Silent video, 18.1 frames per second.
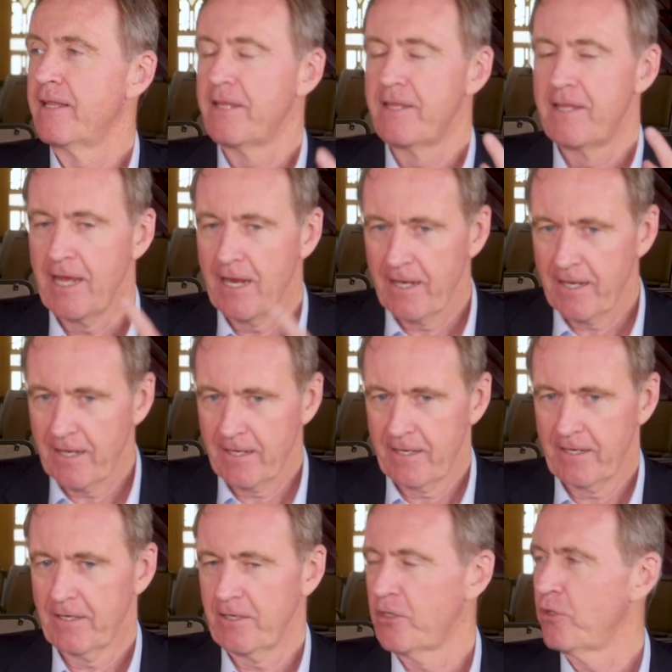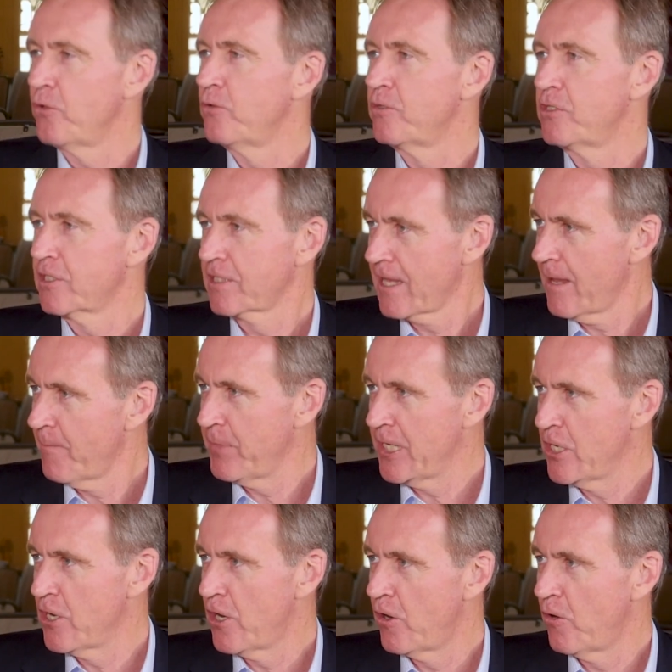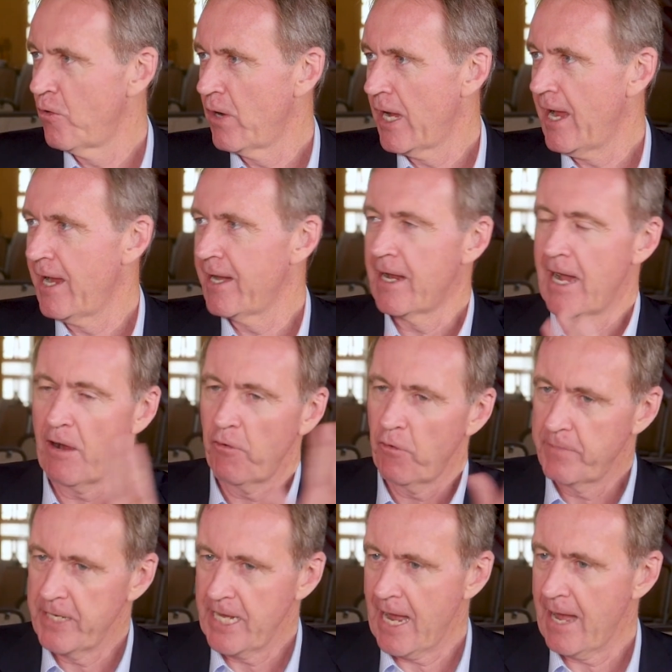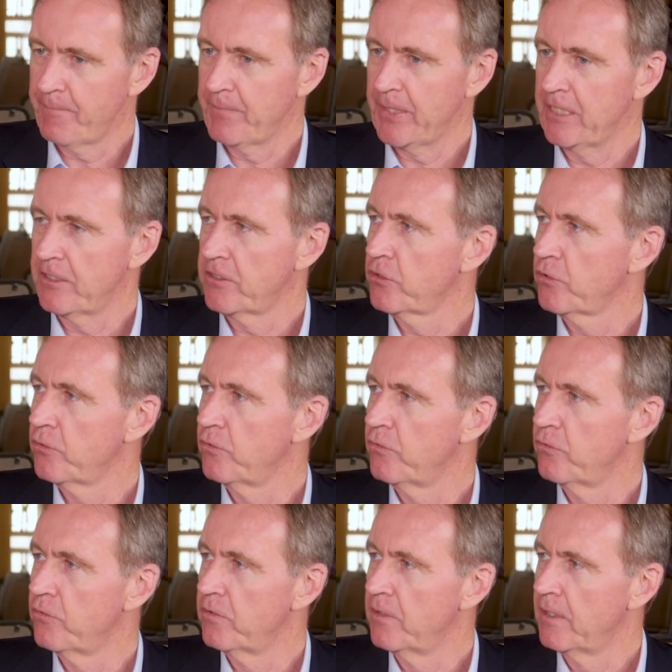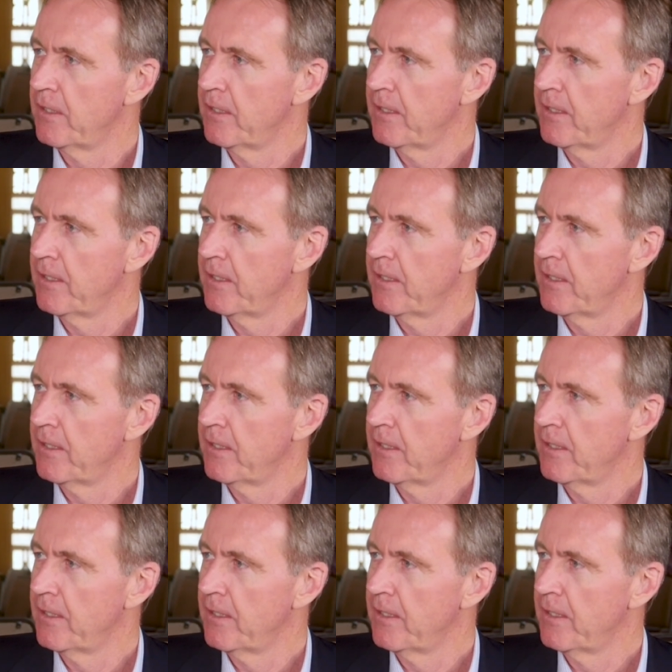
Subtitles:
Then you just let me know, and I will be happy to